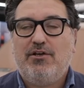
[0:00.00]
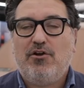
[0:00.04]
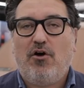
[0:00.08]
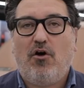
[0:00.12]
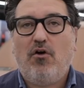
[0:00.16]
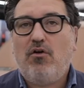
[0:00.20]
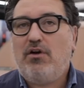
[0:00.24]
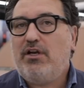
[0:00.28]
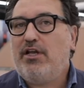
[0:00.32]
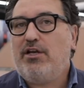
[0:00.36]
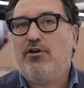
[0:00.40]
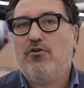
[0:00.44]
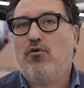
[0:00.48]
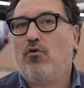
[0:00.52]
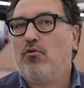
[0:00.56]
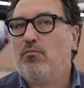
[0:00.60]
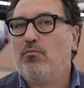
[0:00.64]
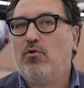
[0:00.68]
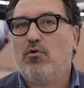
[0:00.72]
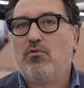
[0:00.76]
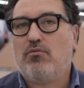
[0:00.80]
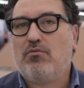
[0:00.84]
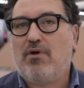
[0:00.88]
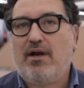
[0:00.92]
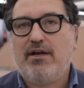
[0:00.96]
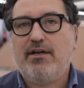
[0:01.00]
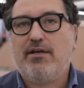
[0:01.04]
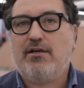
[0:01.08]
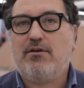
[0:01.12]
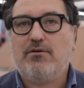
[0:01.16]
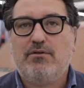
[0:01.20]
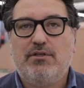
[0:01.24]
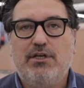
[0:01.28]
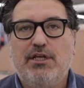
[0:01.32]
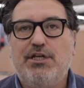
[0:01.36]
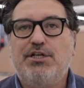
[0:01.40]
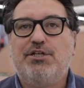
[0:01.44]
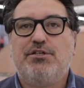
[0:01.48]
Not only normal running
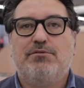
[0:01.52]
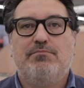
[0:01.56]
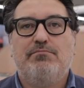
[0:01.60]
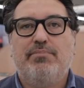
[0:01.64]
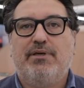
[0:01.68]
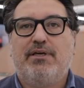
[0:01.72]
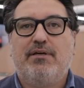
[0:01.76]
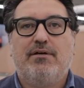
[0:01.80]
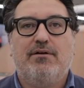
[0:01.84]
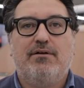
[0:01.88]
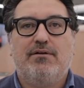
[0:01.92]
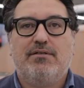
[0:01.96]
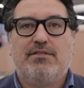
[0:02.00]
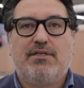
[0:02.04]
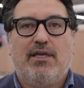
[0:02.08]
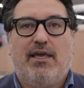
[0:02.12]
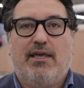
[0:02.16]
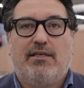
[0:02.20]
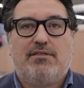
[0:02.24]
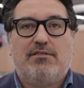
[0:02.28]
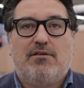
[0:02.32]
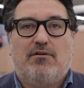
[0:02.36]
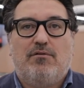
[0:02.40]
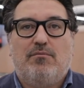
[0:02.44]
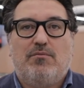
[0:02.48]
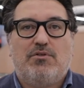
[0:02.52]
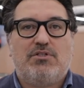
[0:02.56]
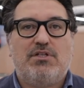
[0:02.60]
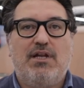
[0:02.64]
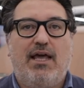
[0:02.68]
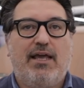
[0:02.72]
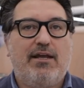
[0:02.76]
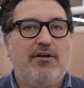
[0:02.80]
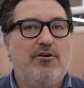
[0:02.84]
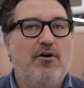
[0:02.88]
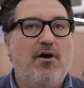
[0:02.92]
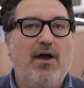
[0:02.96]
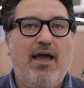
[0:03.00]
condition, because it's almost
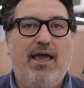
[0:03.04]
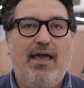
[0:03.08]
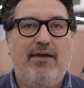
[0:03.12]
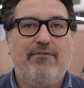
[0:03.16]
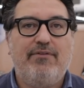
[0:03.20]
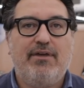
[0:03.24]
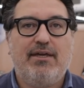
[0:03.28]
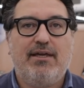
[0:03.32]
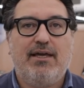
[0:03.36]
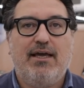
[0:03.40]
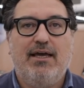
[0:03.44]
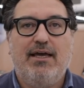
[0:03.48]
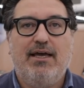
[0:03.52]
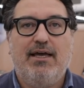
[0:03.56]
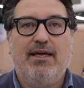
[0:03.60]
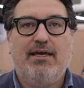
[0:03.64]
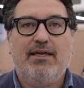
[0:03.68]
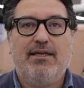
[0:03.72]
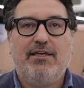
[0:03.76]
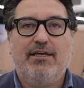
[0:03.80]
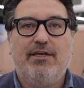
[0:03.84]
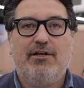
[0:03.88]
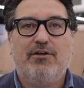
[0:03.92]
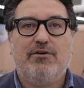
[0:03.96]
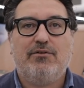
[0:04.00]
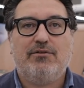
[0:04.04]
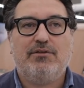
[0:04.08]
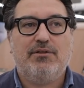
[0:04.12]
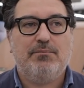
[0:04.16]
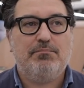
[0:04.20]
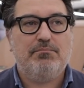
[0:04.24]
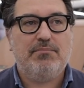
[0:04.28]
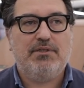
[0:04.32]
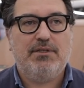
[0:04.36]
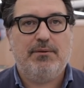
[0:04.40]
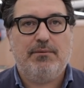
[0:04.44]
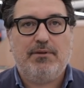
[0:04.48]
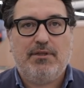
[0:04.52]
like not having
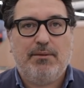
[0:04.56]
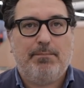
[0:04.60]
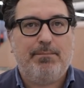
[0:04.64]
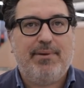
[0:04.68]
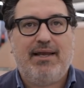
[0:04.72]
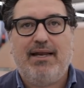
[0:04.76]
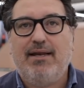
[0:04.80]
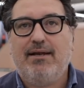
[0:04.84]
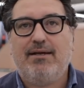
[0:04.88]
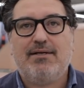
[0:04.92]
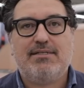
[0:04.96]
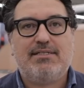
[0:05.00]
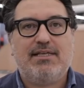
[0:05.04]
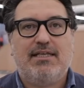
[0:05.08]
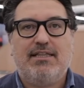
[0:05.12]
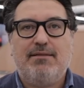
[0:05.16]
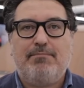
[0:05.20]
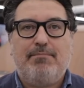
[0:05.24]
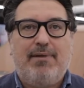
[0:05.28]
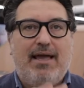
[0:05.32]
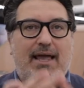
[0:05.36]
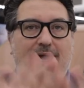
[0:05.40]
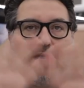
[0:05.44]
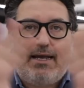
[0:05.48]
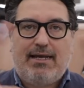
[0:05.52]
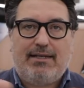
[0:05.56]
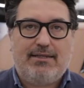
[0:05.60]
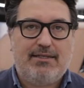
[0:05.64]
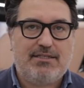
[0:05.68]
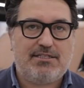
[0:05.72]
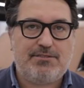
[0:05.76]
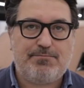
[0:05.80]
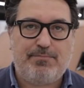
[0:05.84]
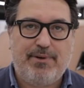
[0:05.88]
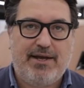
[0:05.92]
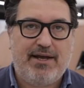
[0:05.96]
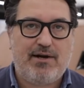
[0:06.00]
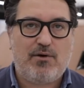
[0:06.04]
the pillars at the back and the
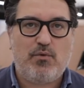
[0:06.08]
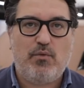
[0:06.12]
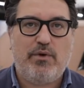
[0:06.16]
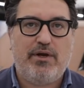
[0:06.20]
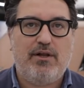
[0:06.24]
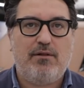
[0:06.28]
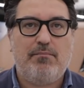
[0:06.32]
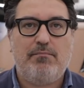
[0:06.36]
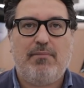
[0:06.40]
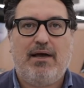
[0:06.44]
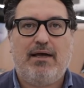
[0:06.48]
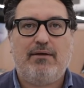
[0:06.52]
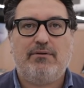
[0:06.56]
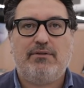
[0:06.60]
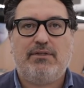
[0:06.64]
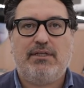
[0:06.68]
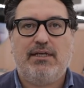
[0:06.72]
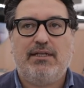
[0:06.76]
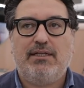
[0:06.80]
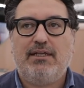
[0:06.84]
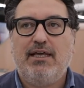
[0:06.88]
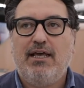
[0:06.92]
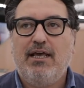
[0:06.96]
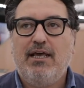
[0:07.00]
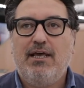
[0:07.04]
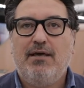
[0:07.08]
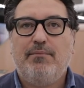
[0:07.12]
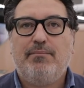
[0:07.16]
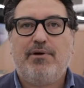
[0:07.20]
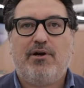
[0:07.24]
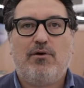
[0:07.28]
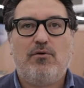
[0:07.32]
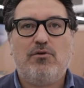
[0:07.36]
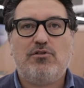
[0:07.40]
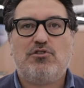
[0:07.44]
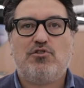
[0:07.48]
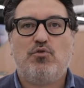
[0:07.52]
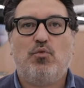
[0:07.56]
spare wheel mounted, but
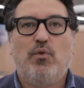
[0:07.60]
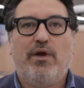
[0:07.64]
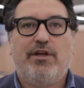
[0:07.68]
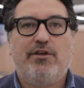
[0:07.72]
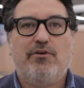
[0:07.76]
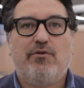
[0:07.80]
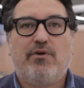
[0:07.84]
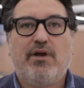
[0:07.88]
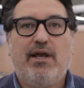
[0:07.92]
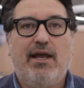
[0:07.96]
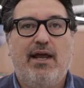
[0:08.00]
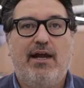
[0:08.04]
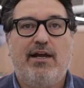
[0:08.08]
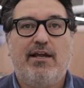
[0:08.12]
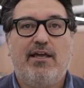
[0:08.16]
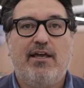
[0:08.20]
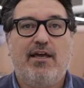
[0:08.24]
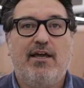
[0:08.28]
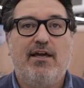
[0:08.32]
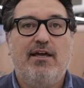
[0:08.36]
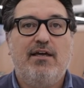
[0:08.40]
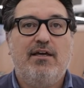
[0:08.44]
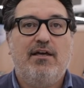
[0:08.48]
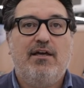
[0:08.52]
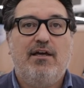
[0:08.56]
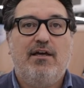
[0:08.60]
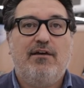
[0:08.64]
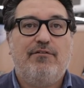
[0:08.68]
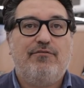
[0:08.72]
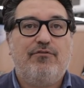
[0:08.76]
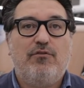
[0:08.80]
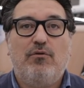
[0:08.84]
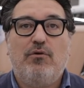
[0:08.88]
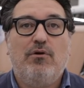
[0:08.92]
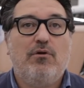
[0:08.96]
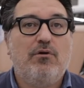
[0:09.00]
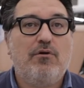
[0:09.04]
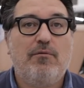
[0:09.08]
also when you're carrying a
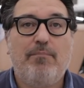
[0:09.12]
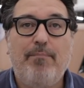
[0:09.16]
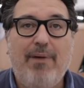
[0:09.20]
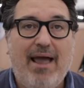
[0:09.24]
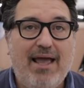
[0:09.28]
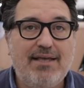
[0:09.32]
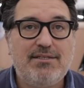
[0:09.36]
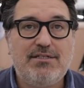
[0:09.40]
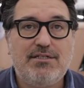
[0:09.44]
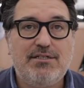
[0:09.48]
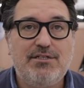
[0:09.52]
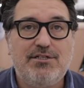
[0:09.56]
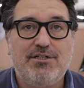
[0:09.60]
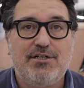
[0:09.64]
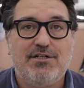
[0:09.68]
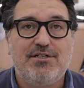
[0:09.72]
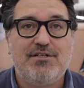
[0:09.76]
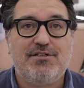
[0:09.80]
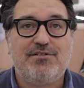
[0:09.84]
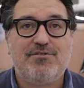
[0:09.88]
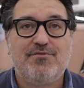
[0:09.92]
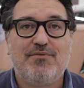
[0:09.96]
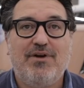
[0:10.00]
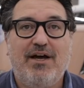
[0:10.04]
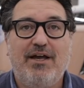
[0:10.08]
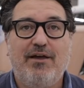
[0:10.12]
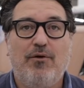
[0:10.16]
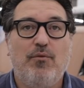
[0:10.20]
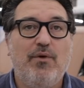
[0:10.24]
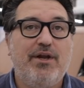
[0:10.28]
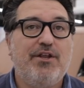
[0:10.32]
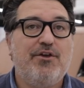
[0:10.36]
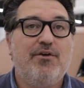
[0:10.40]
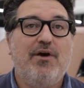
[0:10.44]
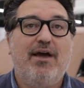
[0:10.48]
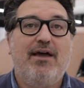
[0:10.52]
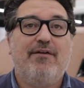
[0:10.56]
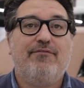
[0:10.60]
full load of passengers, right?
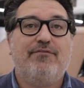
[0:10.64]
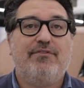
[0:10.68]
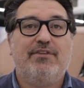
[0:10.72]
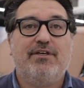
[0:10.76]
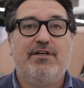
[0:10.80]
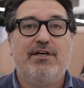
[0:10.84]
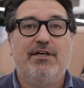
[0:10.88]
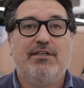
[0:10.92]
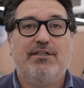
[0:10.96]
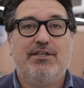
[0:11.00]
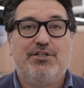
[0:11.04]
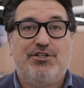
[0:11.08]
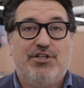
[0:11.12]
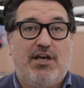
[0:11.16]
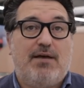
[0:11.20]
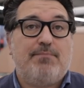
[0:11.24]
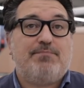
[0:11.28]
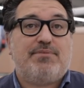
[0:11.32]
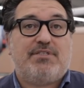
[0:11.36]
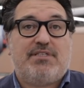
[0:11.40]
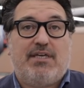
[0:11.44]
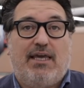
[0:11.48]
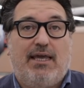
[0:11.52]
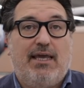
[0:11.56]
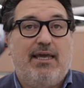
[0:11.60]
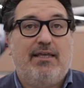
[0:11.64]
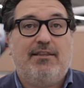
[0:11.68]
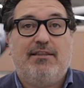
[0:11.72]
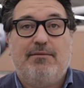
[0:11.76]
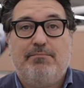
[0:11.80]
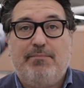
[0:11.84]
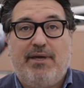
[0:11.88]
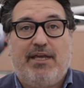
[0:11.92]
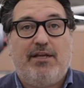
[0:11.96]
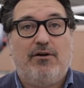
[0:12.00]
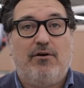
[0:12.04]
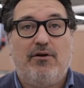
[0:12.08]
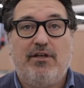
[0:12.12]
When you have the jump seat in the
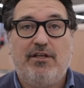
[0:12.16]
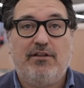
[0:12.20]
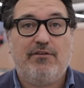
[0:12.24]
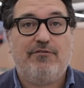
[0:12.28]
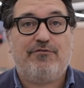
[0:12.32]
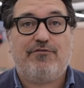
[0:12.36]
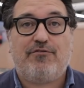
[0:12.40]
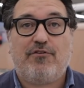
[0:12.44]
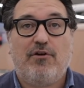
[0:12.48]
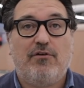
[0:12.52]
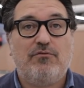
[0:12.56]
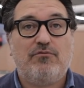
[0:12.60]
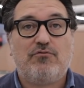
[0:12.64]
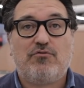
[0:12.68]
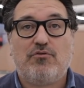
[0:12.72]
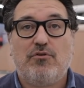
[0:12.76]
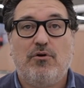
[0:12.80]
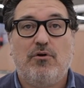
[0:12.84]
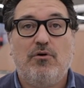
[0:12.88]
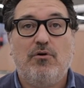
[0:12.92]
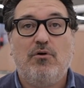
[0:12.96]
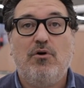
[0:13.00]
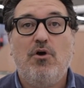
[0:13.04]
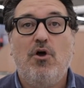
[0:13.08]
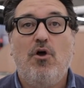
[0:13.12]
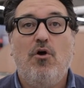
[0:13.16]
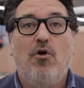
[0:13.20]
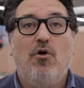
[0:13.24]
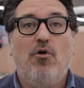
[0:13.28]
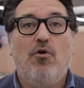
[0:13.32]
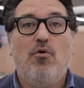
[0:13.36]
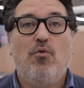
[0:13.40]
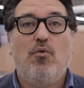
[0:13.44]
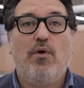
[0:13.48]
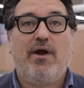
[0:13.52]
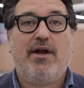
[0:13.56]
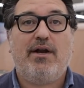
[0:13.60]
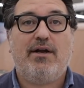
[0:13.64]
middle, in the front row,
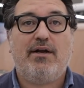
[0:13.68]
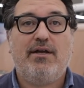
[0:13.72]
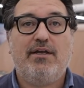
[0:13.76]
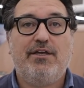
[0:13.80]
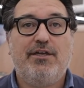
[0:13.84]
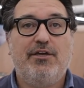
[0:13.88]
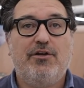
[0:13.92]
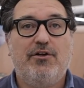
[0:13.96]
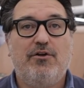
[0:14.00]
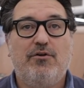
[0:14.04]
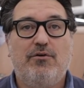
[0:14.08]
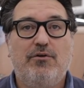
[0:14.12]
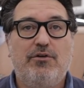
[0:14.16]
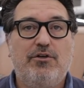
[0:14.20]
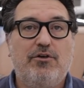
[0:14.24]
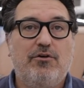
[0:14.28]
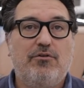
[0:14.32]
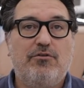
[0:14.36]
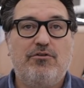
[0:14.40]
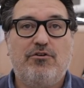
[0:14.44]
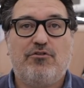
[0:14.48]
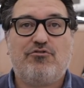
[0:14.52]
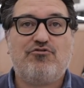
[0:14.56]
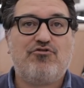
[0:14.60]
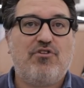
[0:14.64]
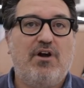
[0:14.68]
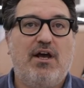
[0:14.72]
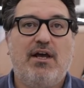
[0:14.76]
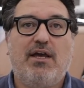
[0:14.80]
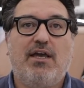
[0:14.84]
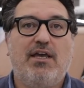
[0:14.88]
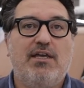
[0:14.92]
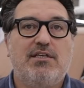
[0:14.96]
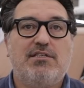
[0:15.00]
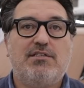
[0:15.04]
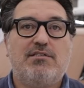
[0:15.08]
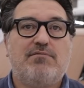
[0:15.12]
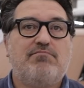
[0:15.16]
or where your
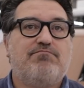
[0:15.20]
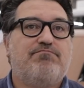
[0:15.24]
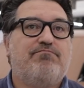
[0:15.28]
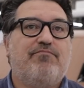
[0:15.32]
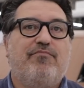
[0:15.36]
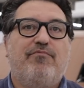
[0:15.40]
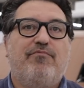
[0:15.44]
trunk is